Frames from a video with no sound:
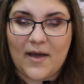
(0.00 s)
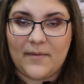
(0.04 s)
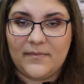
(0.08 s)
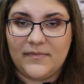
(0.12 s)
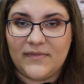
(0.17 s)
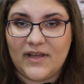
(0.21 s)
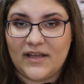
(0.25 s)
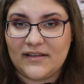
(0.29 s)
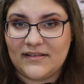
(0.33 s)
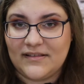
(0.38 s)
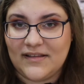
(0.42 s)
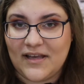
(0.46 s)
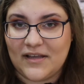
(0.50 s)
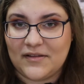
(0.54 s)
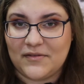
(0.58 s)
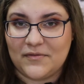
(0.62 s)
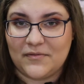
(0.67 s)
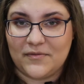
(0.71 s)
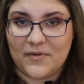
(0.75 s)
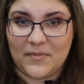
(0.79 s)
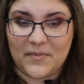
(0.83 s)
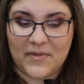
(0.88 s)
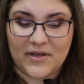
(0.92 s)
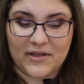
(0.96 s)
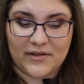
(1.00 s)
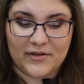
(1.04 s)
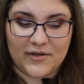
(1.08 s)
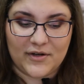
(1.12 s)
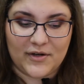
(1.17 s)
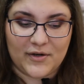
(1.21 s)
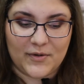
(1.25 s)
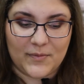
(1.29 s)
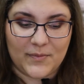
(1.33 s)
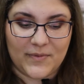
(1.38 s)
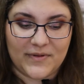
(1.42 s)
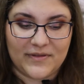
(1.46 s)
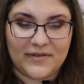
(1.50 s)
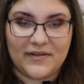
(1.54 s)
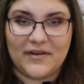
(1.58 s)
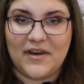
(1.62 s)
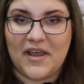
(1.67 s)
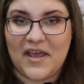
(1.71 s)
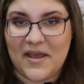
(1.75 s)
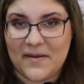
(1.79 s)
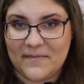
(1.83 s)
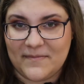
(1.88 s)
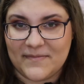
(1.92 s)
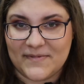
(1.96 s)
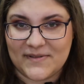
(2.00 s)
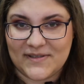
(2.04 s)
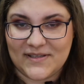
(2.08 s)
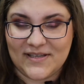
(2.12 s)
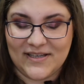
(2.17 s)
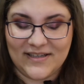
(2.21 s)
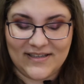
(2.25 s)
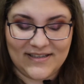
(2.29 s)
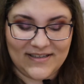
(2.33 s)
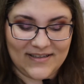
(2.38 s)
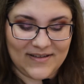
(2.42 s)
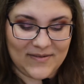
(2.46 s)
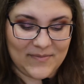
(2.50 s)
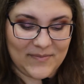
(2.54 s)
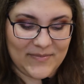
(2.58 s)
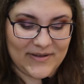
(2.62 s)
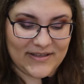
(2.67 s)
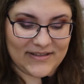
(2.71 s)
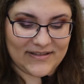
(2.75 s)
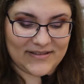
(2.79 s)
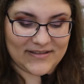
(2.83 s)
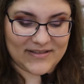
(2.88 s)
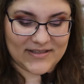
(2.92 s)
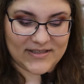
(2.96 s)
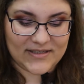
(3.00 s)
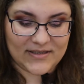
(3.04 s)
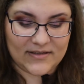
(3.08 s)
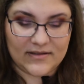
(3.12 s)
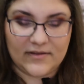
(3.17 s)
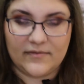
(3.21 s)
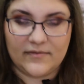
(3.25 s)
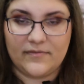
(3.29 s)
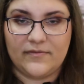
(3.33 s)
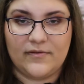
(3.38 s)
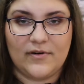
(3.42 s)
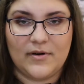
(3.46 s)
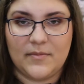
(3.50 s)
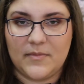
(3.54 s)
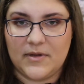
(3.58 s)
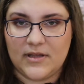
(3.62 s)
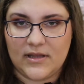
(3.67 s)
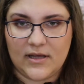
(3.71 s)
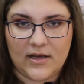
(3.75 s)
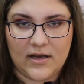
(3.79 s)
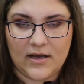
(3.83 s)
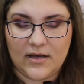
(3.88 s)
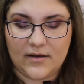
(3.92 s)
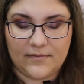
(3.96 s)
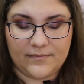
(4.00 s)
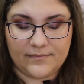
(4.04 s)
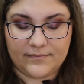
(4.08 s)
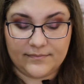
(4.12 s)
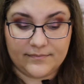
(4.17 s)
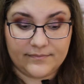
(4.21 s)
I'm not that familiar with the names, but the formula,